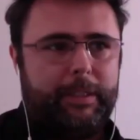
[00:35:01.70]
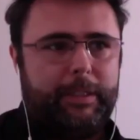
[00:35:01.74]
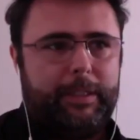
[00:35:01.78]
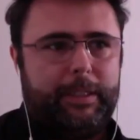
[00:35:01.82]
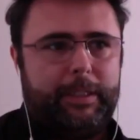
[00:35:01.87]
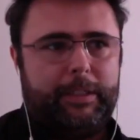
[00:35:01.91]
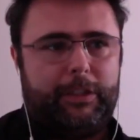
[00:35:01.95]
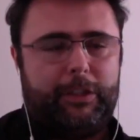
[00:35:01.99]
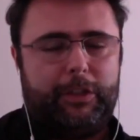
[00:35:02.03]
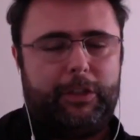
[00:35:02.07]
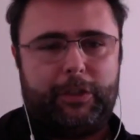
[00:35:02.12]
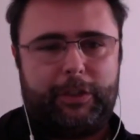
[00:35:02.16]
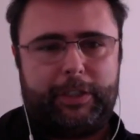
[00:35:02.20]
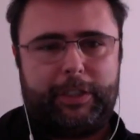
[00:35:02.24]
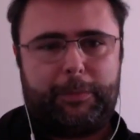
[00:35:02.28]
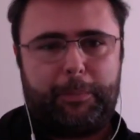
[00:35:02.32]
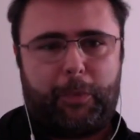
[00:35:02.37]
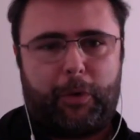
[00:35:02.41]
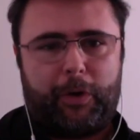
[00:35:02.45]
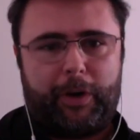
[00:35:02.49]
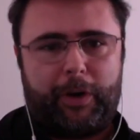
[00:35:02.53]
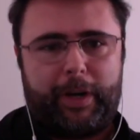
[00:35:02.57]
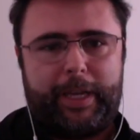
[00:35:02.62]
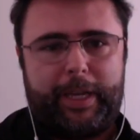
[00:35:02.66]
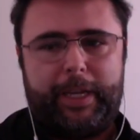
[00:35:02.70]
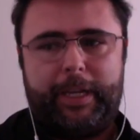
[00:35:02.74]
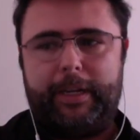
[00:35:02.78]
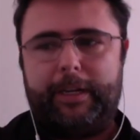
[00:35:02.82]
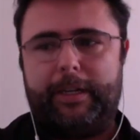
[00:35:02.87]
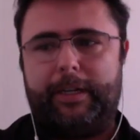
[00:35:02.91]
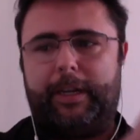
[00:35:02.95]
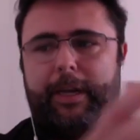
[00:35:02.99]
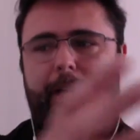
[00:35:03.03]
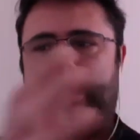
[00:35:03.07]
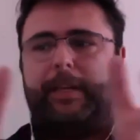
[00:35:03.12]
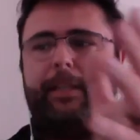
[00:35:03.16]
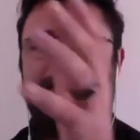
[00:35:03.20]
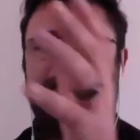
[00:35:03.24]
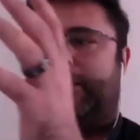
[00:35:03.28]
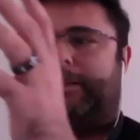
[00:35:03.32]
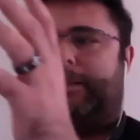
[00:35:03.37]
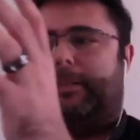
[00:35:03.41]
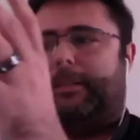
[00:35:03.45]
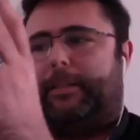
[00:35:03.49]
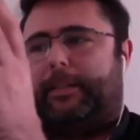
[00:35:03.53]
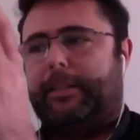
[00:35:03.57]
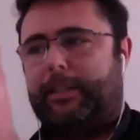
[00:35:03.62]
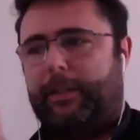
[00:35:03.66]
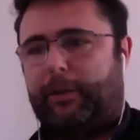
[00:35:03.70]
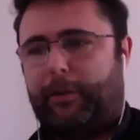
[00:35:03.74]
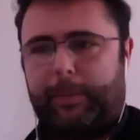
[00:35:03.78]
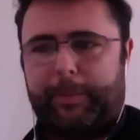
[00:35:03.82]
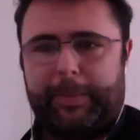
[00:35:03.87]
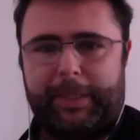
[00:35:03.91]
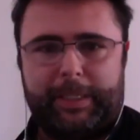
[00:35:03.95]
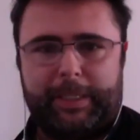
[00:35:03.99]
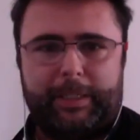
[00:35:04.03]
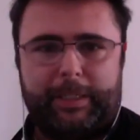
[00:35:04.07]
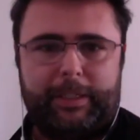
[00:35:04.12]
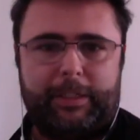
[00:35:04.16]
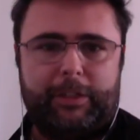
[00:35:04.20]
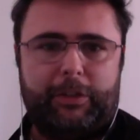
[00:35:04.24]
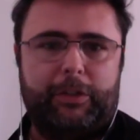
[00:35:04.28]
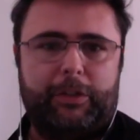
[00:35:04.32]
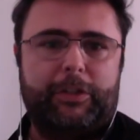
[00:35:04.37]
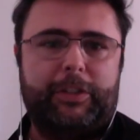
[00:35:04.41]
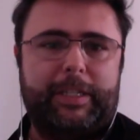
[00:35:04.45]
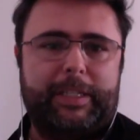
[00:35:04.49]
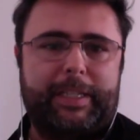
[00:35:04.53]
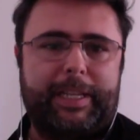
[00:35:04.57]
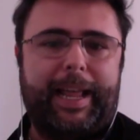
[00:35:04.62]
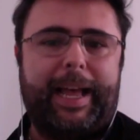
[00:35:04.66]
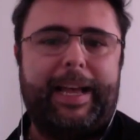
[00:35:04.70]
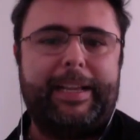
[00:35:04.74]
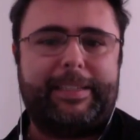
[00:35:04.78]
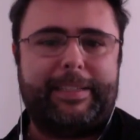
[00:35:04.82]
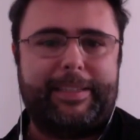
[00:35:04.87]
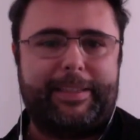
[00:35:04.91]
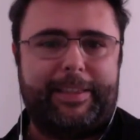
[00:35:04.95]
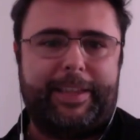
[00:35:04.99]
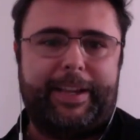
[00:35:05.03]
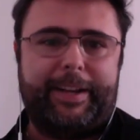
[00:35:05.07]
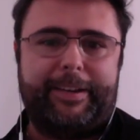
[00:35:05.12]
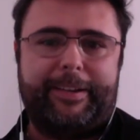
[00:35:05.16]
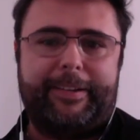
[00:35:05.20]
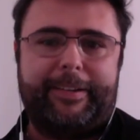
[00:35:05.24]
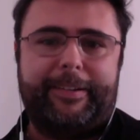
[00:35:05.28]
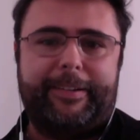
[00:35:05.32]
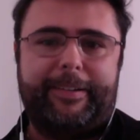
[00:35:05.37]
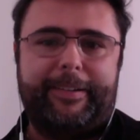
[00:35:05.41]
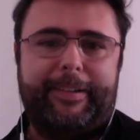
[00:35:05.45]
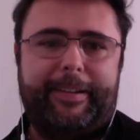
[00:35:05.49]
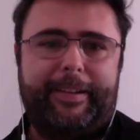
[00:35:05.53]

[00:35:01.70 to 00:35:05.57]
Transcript: is used more here and this equipment is used less there.